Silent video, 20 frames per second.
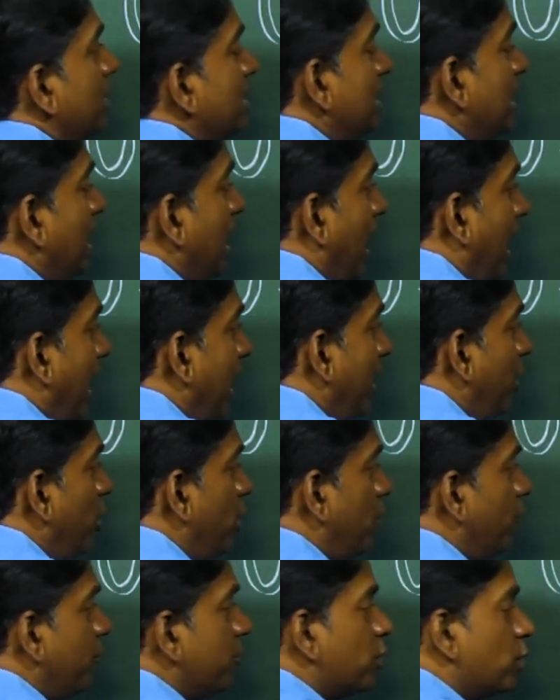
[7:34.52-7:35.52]
the
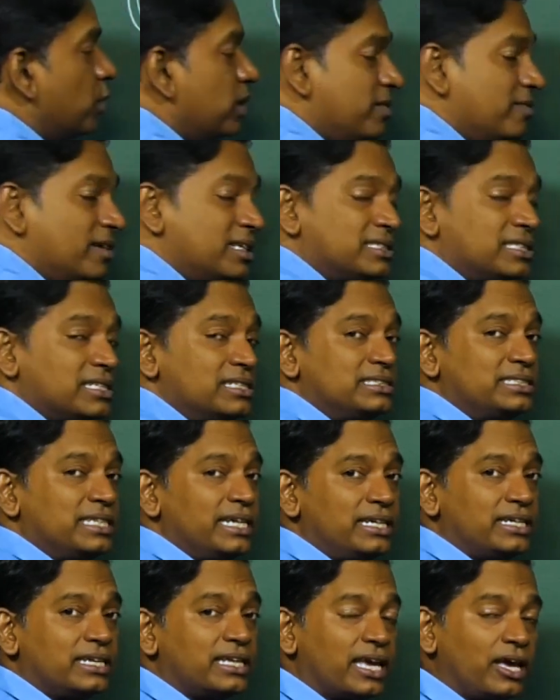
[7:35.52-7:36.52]
idea of a universal
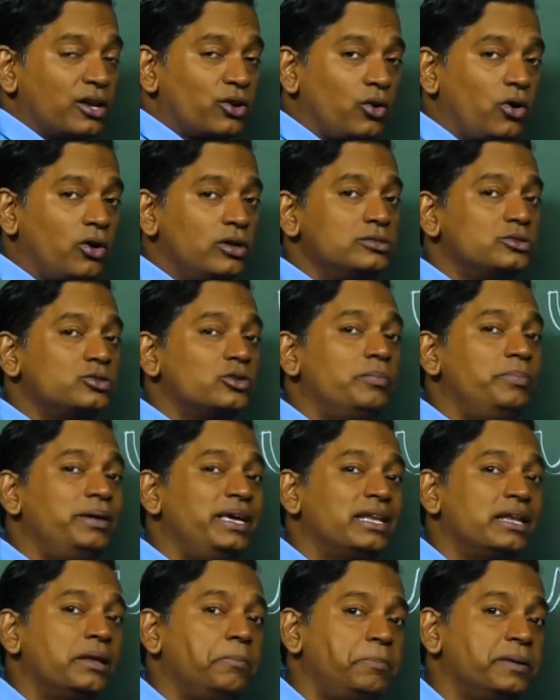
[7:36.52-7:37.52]
set can also
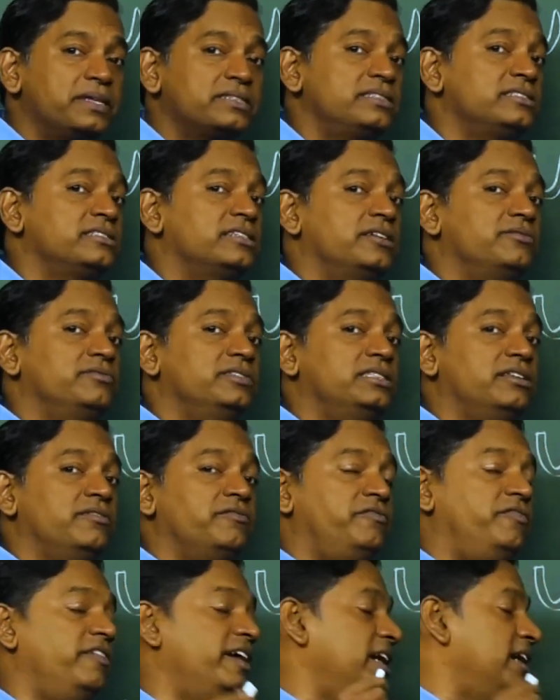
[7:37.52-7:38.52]
be represented with a
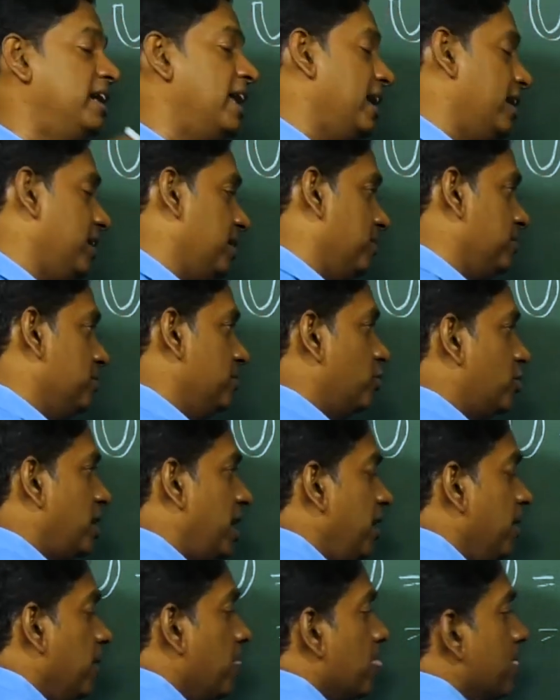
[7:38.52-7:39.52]
Venn diagram,
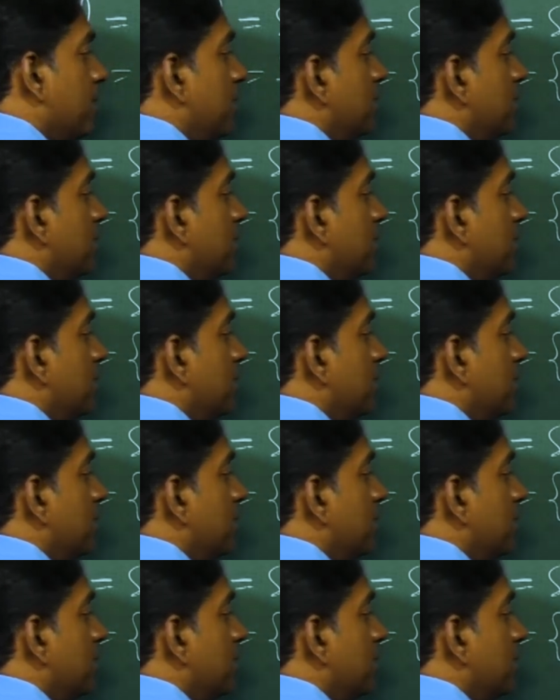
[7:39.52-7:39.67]
okay?